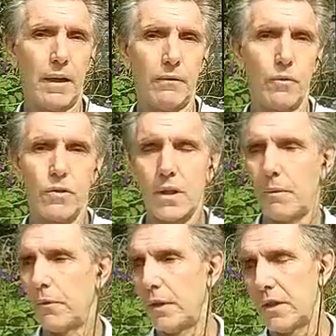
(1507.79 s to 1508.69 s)
I have to
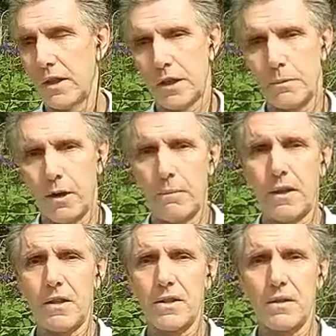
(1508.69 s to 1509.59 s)
stop with these
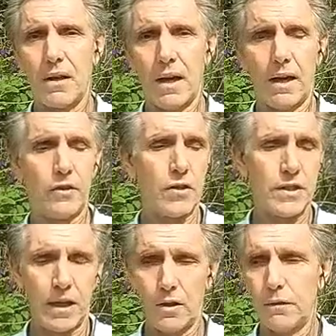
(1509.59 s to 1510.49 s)
experiments. I
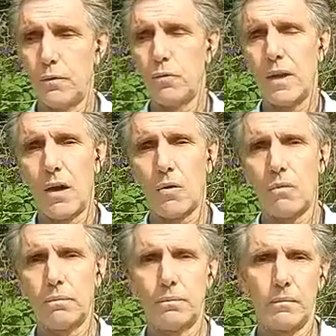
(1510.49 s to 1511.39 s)
understand the food now
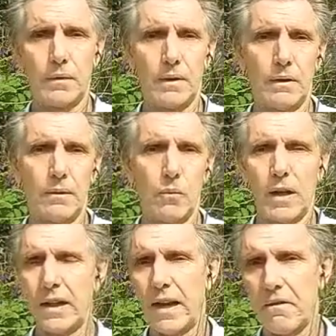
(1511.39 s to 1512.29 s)

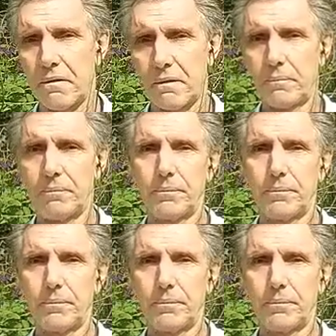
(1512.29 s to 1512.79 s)
well enough.